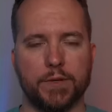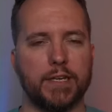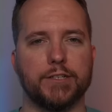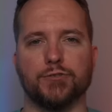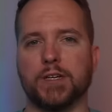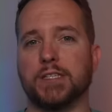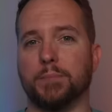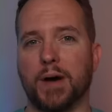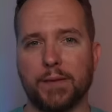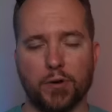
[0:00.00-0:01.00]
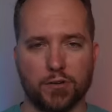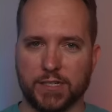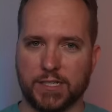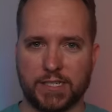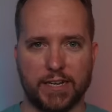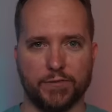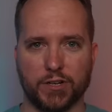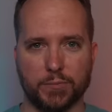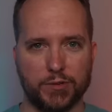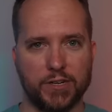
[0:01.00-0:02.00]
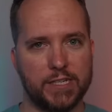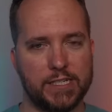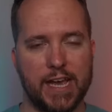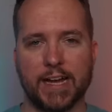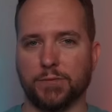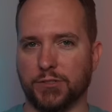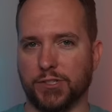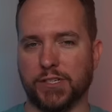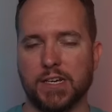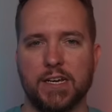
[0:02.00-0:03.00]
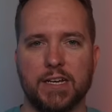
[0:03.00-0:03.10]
But he addressed the Bipartisan Safer Communities Act, which is